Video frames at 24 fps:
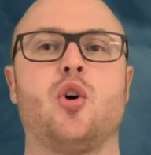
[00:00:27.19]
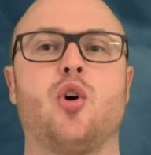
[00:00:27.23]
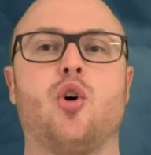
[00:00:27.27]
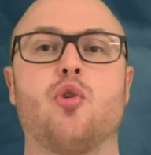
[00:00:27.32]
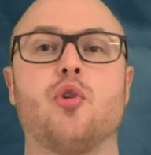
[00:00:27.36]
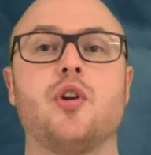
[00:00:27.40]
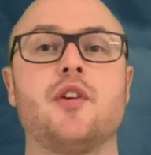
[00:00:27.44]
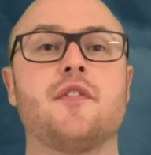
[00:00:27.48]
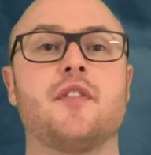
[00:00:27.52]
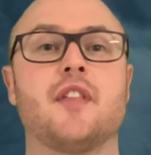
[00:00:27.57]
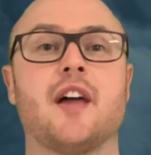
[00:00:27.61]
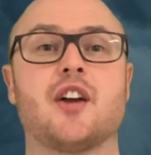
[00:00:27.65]

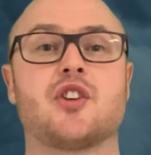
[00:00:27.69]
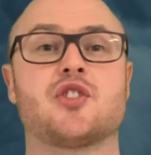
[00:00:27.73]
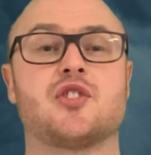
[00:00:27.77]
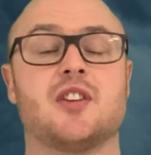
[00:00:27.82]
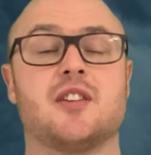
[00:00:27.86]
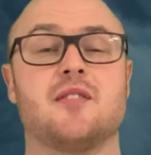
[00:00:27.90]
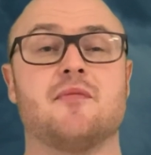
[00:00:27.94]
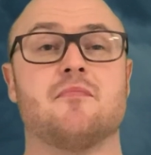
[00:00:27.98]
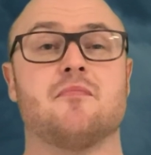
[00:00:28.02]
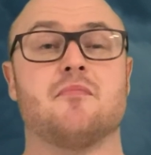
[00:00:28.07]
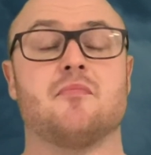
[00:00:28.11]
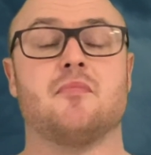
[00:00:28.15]
or even
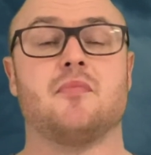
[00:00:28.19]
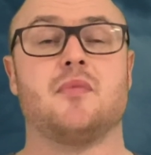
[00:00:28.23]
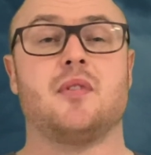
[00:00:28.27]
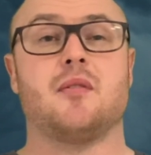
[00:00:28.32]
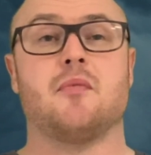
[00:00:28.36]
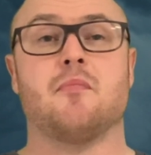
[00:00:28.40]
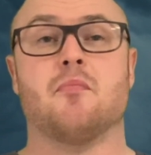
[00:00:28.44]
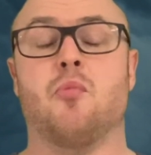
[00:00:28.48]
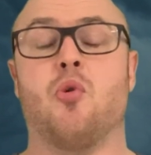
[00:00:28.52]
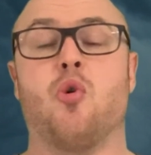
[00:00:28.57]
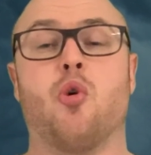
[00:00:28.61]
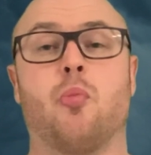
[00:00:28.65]
actually,
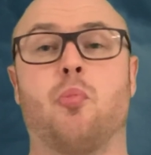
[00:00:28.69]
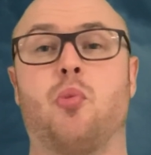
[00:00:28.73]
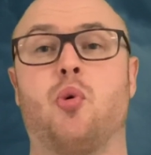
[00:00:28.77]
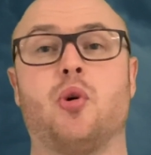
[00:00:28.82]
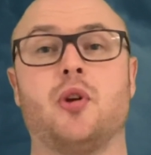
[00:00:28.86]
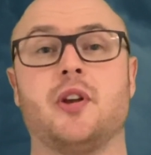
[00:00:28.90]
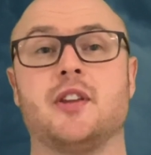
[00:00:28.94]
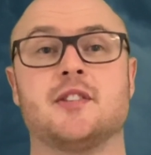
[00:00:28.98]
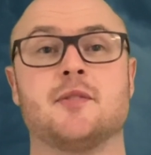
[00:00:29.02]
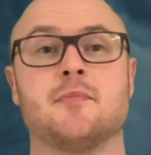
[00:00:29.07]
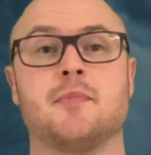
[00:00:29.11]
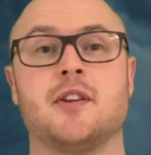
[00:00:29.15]
more
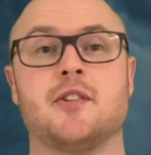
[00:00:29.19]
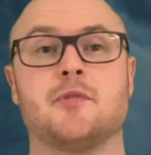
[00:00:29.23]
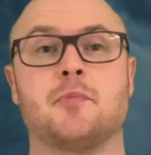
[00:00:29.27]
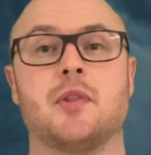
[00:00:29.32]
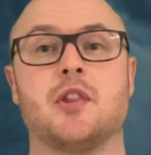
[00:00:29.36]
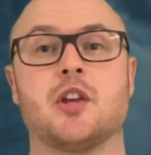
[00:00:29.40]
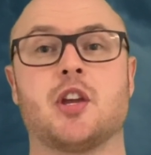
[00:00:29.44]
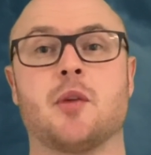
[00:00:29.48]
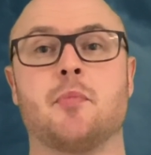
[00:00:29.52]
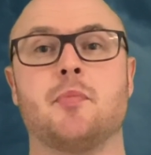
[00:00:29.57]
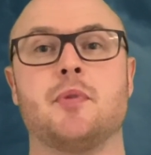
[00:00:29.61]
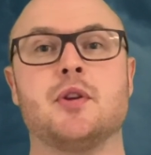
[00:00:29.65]
importantly to me, has been
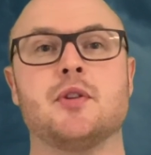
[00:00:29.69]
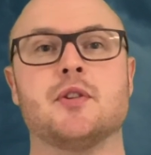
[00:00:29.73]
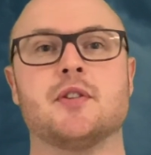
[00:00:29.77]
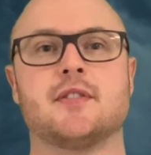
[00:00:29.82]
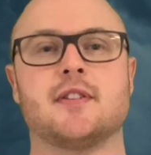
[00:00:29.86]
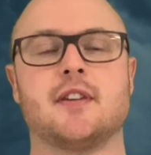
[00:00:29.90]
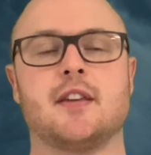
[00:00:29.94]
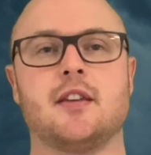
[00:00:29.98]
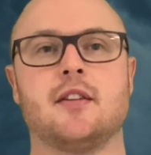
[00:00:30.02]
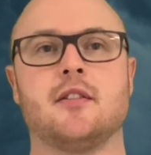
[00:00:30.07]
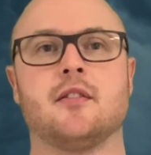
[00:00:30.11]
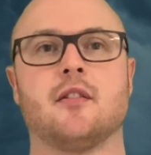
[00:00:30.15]
the
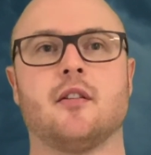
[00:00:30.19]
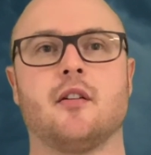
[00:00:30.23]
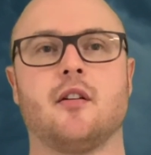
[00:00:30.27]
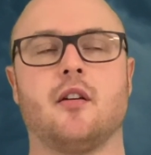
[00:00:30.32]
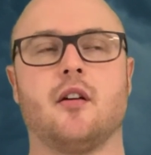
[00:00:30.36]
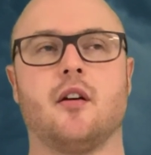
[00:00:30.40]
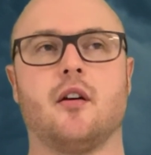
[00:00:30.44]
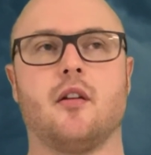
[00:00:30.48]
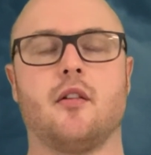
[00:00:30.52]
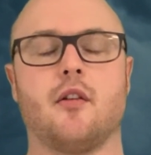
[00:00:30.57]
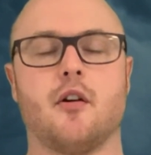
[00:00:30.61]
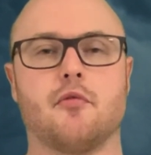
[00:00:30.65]
community
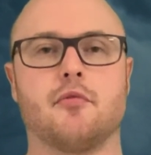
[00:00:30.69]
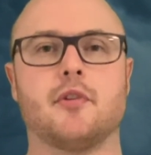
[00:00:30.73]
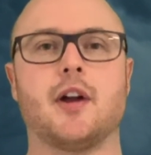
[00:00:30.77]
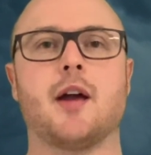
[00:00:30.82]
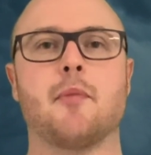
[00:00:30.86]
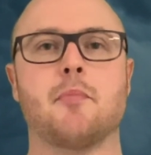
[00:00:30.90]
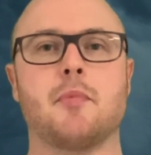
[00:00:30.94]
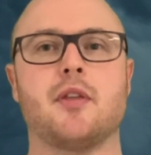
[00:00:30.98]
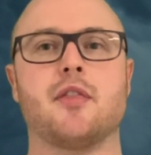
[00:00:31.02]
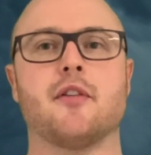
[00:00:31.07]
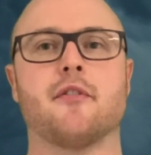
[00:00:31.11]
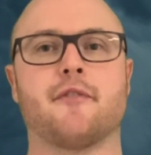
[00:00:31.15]

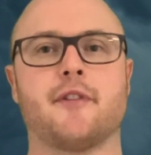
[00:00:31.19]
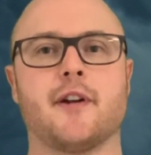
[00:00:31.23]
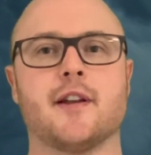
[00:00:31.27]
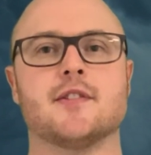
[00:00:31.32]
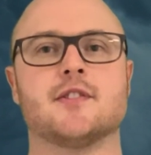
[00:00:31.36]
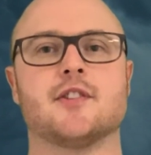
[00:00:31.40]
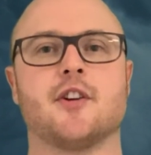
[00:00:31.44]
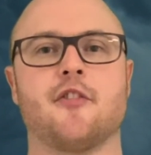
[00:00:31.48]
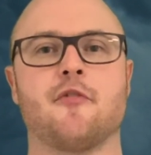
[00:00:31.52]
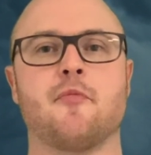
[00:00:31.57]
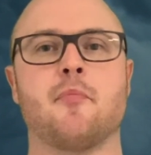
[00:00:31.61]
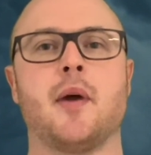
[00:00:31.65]
around me and the
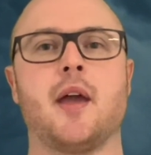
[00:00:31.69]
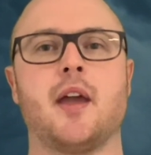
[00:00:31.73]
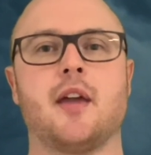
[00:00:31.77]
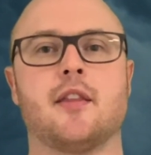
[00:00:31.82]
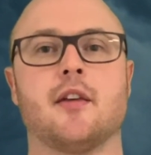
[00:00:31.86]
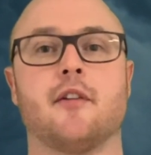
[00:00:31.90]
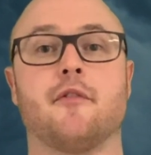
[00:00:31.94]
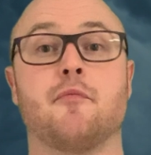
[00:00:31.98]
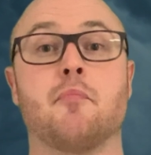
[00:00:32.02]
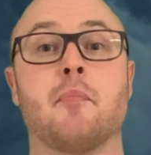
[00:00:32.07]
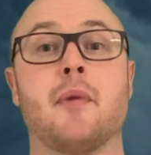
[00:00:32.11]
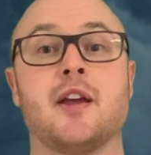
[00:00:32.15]
friends I've made
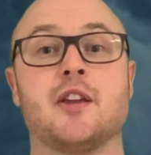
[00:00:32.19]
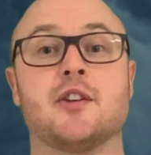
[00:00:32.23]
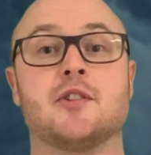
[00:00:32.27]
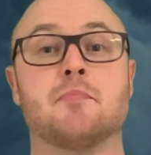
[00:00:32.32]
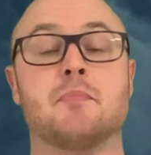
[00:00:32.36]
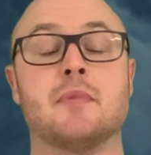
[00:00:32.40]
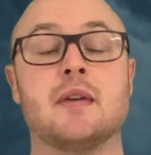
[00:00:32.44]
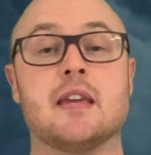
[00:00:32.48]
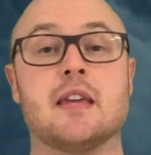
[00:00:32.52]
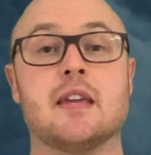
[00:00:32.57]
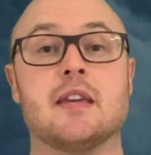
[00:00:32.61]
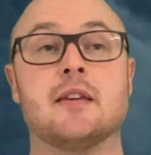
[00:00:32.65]
that have
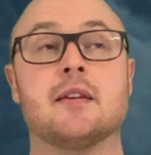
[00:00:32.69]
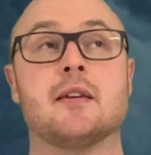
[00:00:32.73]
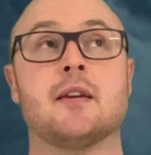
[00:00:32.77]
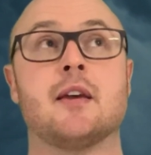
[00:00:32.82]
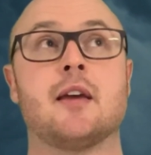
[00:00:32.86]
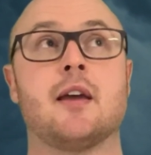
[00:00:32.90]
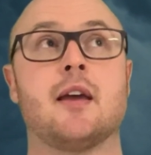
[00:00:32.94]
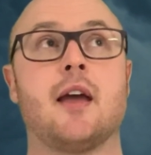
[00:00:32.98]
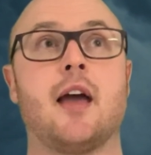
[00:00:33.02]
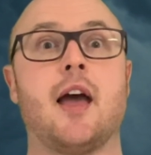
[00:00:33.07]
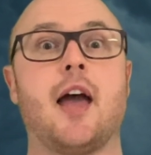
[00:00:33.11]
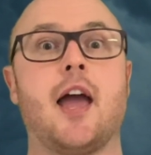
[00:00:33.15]
made me
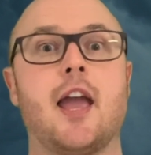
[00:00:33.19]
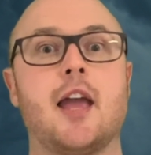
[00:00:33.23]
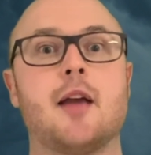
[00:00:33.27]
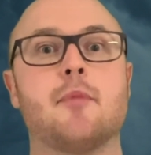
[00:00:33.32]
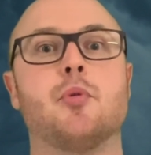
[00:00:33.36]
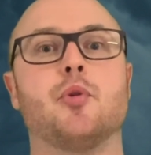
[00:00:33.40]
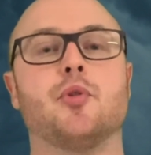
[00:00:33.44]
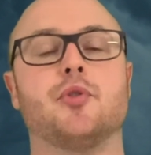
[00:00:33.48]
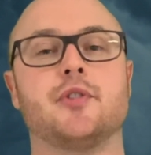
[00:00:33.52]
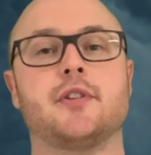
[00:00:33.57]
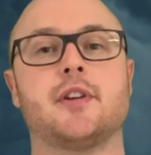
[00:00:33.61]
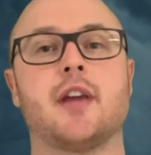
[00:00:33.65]

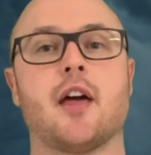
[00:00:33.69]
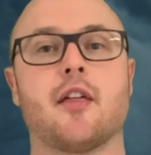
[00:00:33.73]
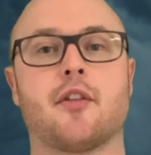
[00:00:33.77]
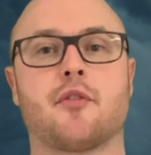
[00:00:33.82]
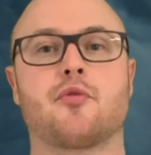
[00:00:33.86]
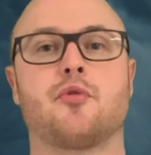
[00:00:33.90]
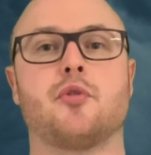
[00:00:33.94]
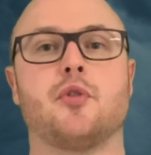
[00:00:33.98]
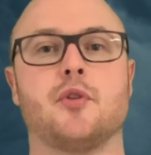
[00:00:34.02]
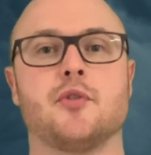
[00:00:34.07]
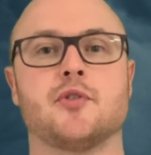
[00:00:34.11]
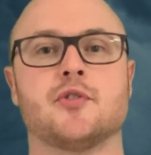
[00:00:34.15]
able to get
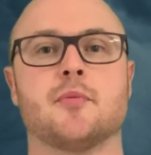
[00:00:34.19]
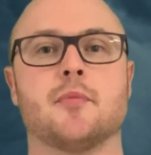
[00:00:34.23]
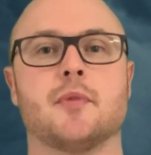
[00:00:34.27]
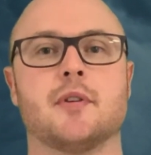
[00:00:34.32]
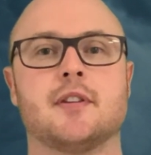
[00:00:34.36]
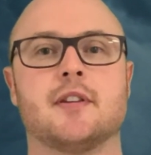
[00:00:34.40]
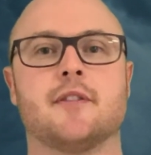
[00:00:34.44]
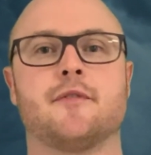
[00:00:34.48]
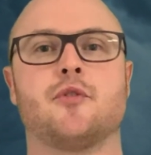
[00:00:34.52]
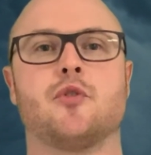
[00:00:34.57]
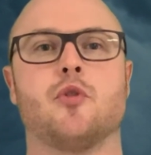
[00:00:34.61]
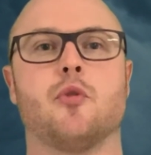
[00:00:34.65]
through some of
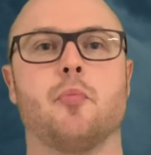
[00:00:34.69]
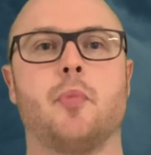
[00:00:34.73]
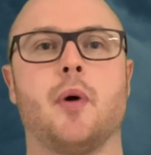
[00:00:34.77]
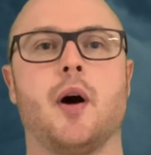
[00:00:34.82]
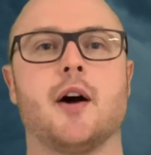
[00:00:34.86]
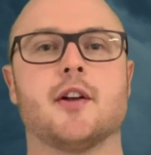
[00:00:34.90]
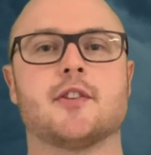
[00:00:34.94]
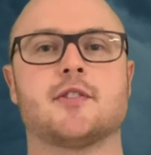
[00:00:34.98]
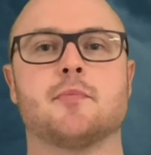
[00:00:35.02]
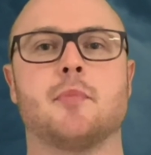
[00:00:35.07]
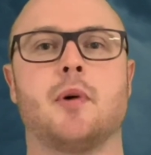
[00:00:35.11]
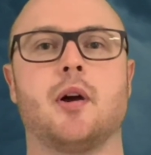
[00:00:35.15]
the difficult
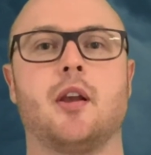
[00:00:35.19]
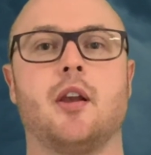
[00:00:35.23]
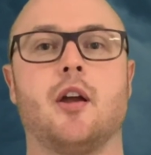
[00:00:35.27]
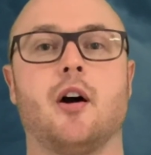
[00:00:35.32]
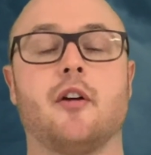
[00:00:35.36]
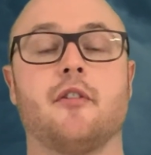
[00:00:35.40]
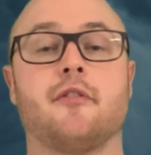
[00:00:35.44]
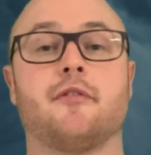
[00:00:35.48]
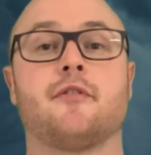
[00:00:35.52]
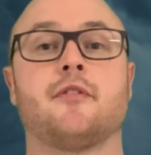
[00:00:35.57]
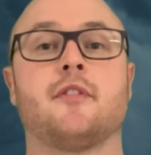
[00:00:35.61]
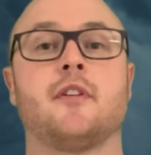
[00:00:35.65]
parts of my
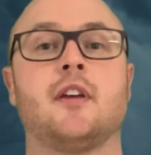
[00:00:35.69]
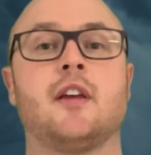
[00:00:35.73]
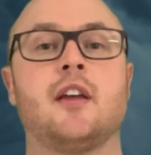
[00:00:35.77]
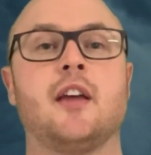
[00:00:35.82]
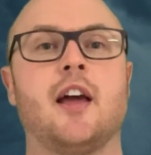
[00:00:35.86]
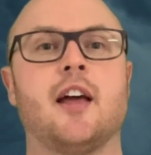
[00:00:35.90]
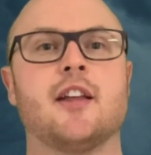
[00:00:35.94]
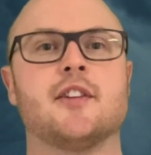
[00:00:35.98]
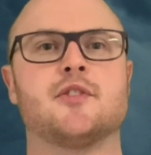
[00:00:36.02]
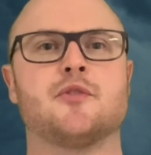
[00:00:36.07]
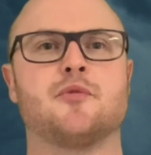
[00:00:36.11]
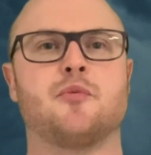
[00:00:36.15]
life,
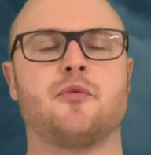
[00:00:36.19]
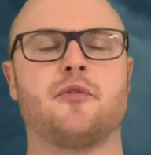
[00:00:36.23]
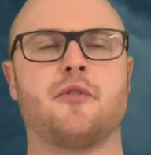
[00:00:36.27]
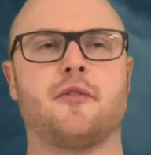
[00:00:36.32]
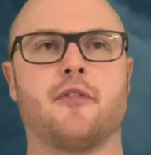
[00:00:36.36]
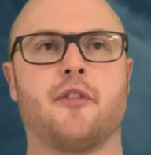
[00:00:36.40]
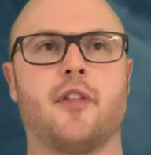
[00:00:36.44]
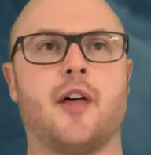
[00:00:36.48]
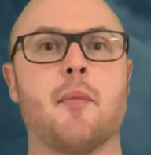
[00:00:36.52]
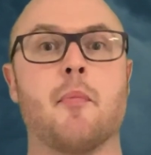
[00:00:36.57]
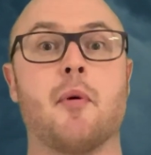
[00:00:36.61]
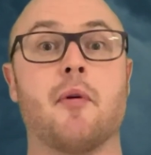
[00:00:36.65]
and
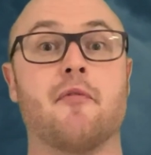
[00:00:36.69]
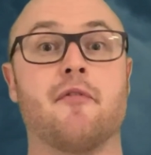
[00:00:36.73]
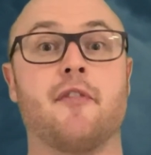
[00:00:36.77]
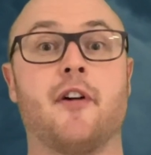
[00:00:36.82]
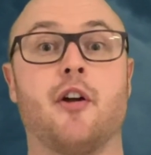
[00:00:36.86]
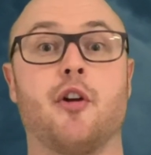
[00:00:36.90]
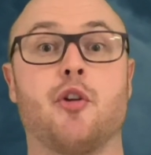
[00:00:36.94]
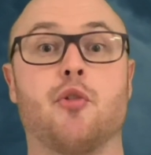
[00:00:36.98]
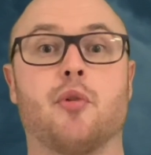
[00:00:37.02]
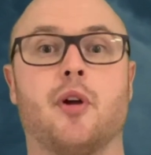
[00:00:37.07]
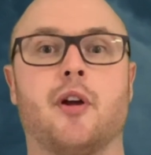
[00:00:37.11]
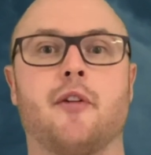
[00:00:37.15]
for them I'm
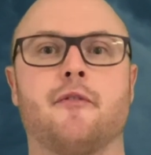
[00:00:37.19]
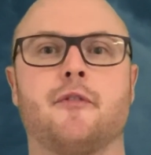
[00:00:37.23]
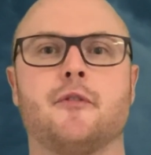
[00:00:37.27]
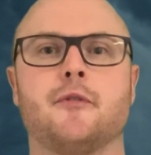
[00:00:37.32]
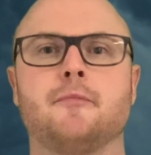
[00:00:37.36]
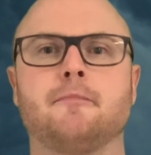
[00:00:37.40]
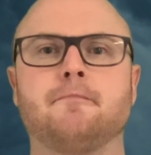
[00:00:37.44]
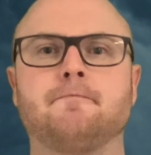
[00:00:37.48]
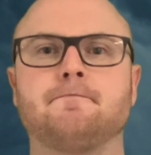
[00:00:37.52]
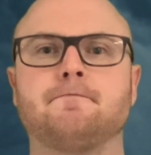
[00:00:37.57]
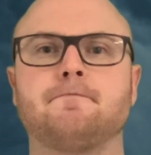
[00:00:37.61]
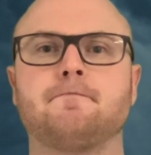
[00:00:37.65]
very grateful.